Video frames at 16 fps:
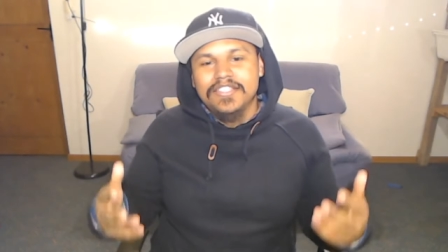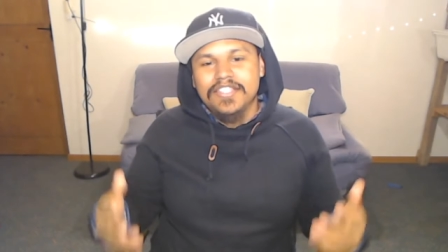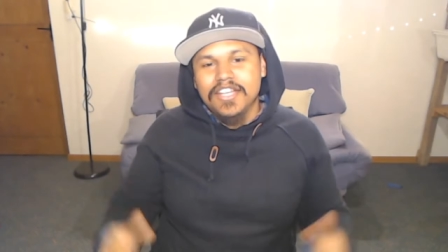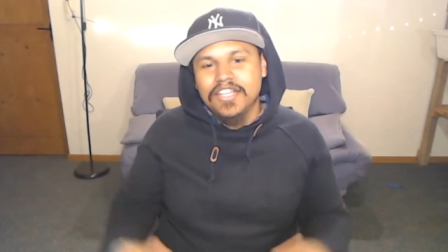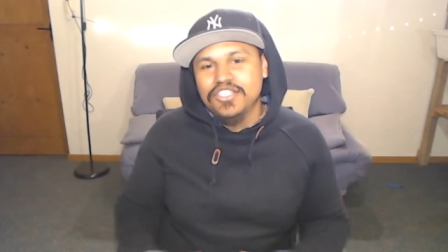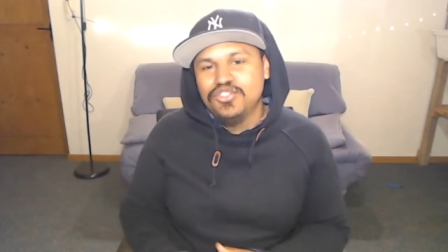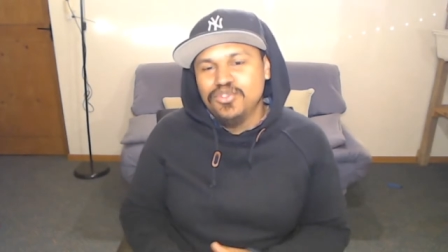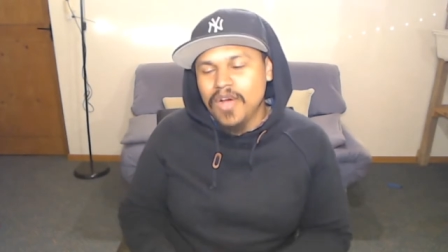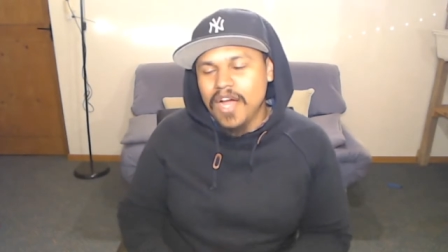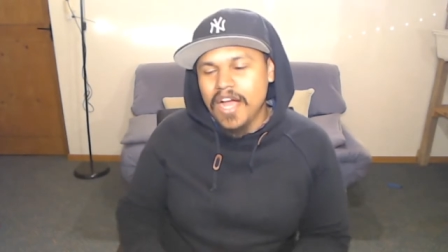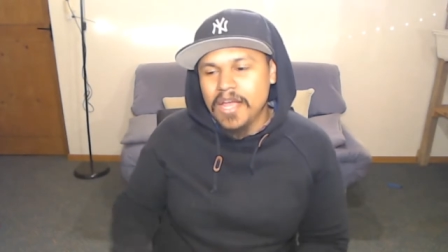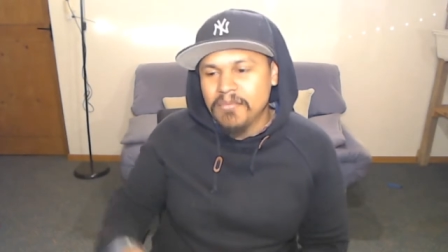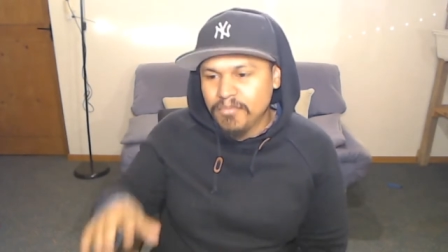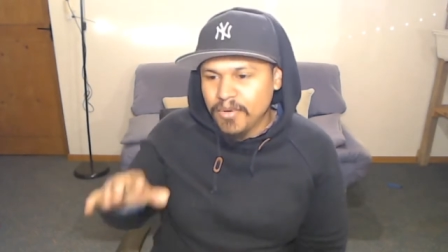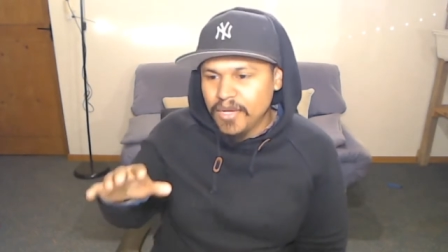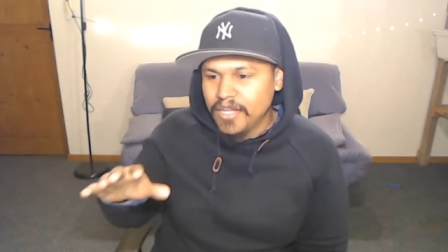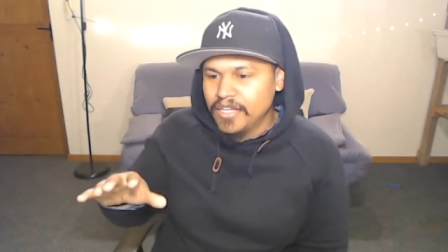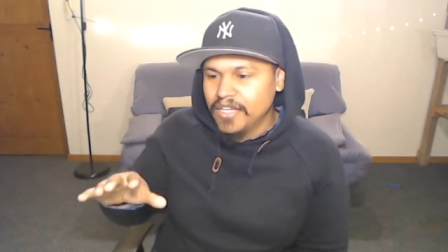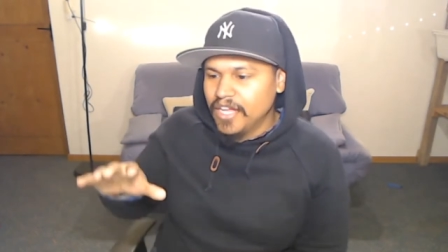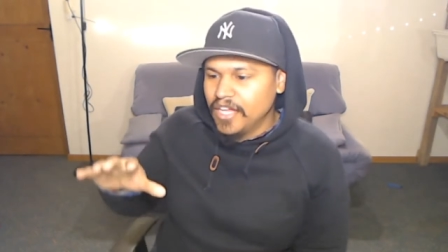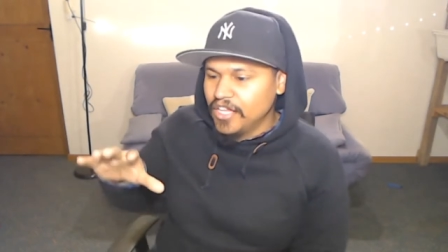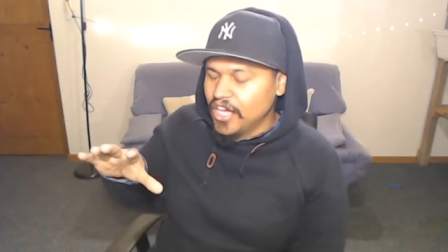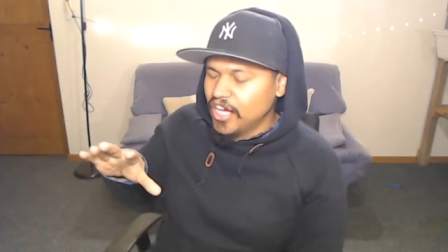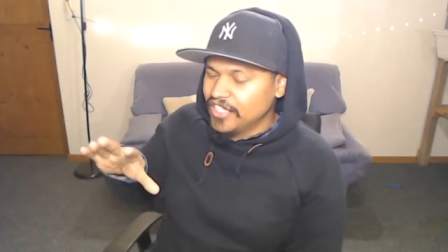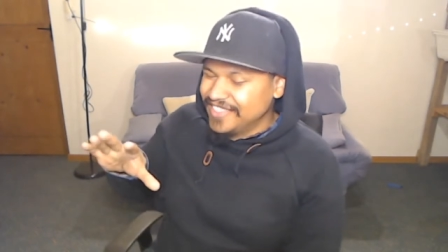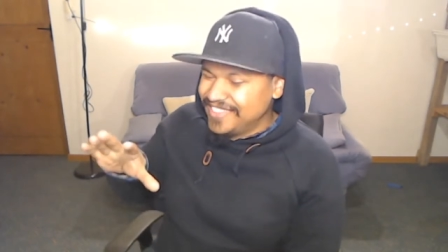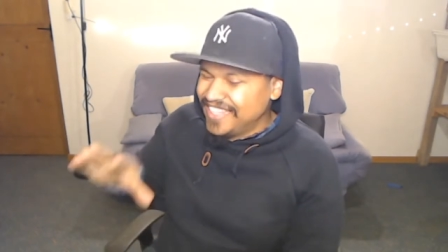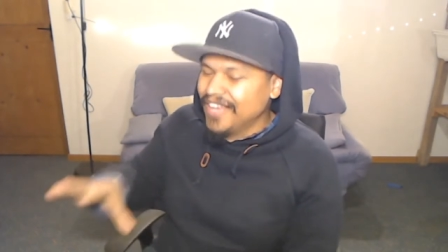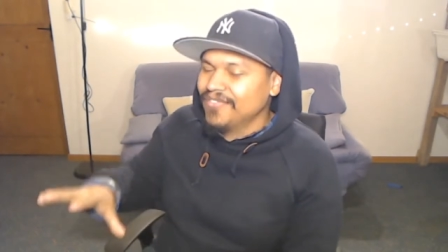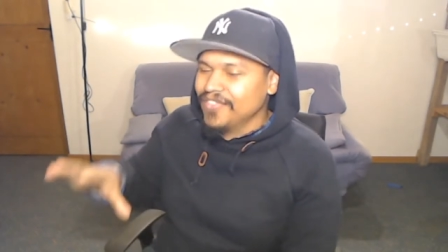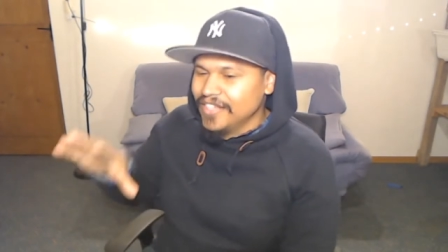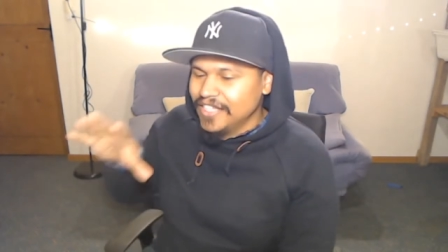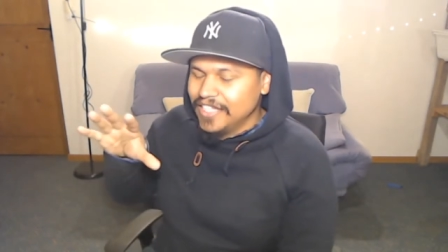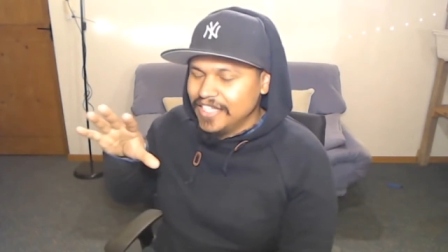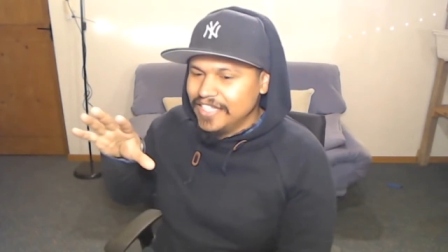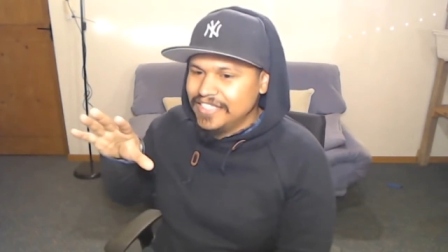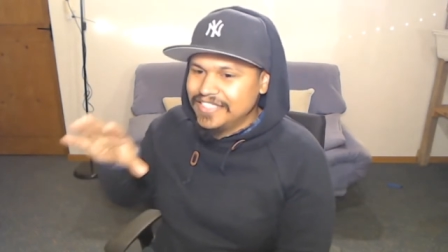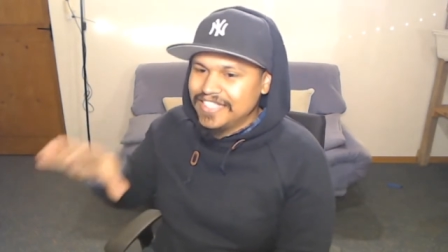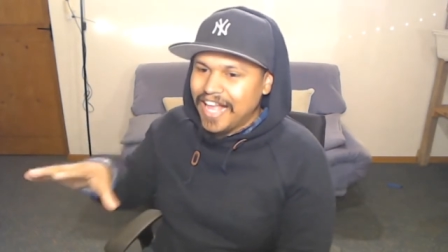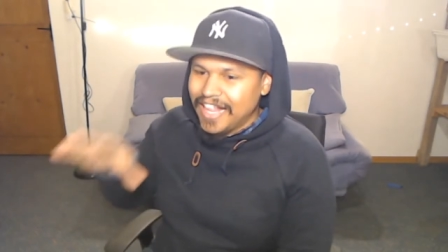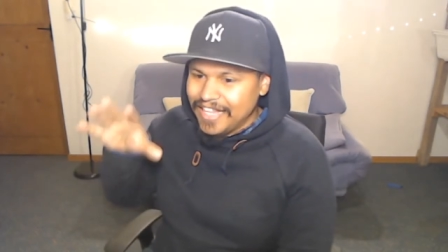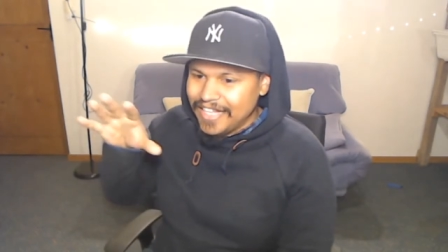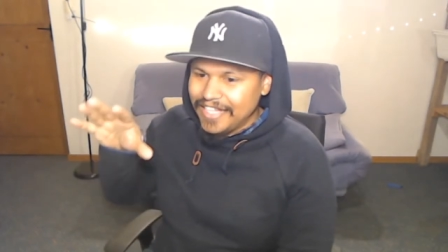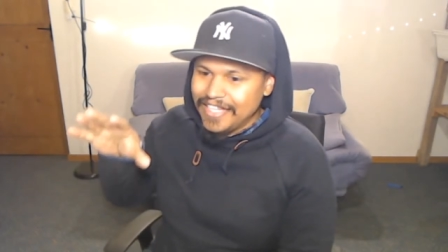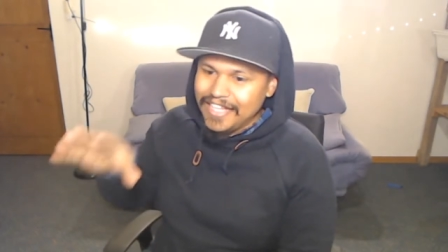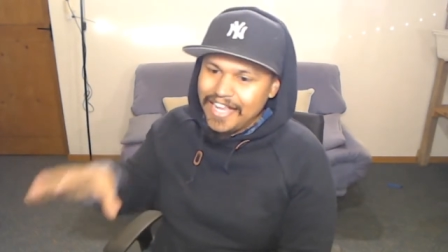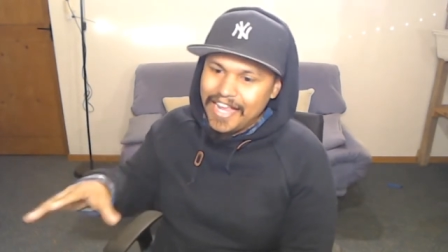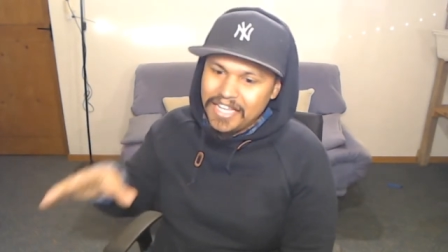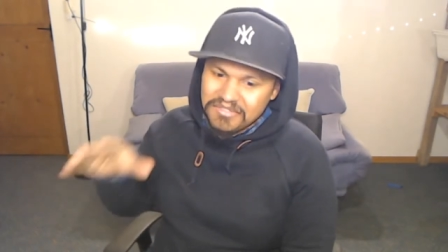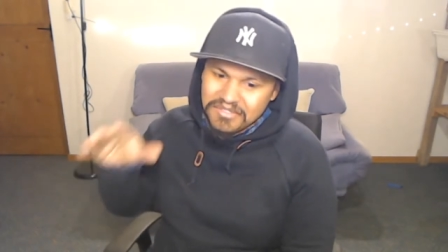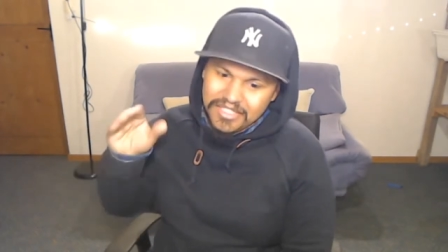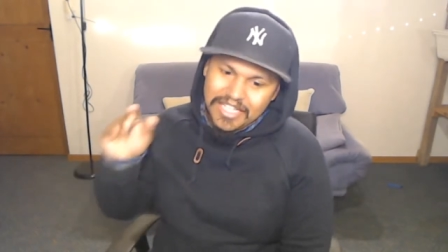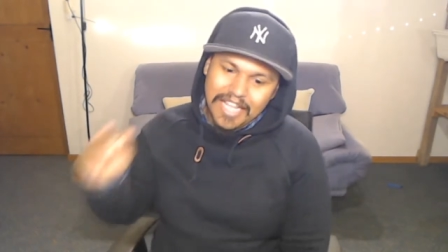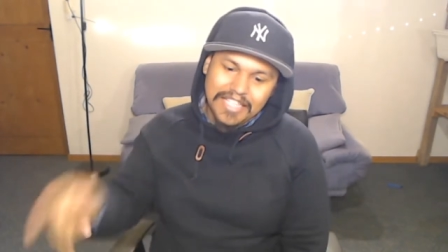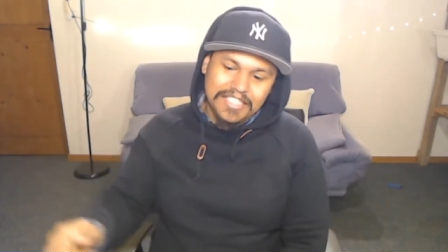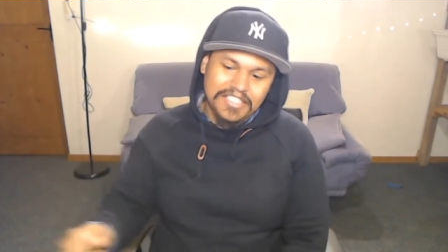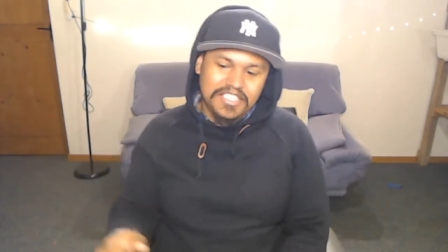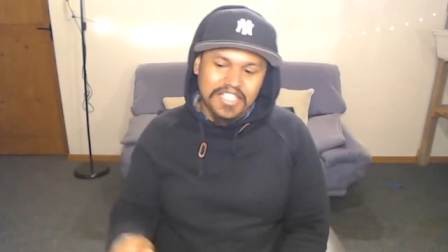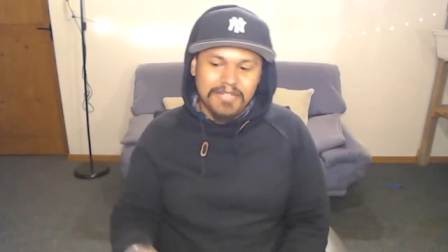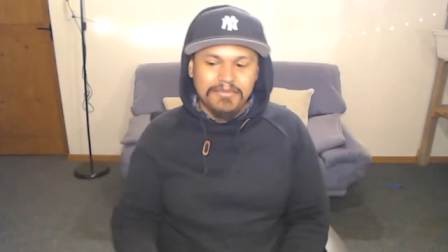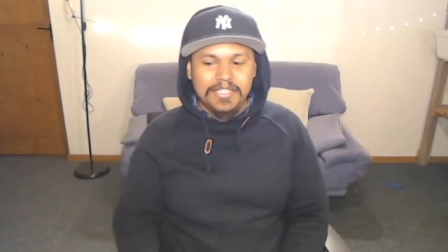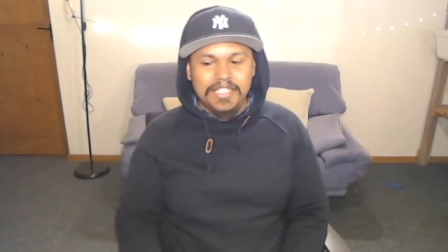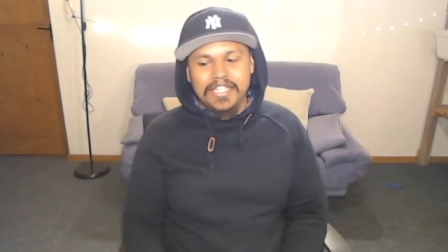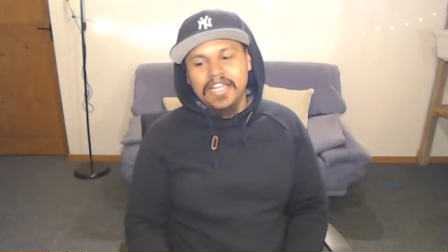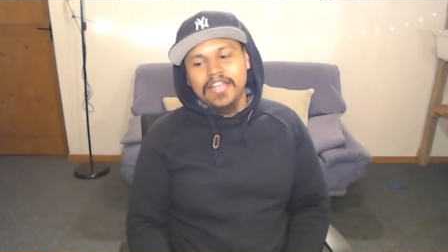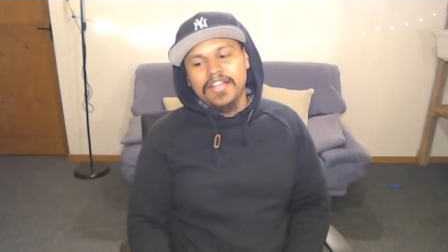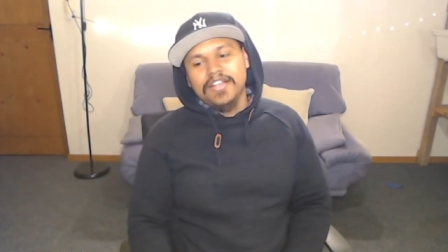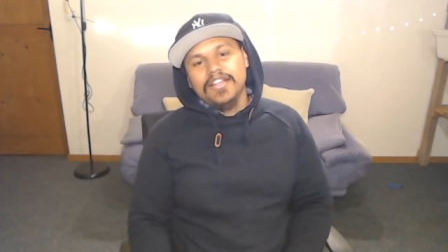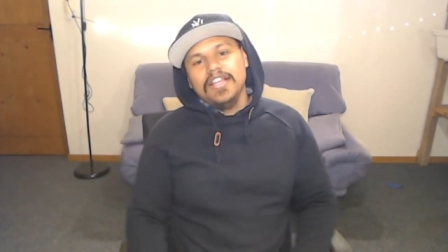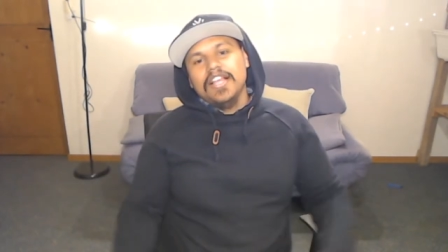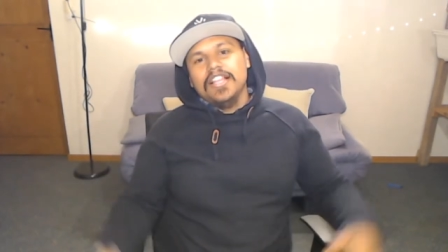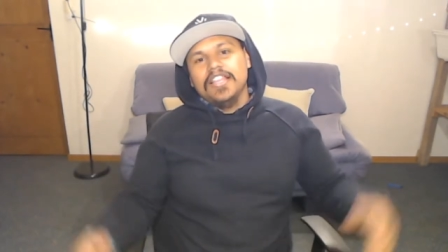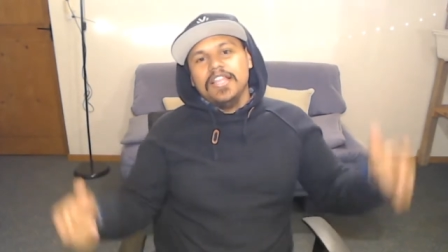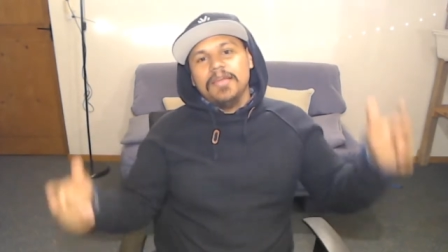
nothing too hype, but definitely solid games, solid gems in here.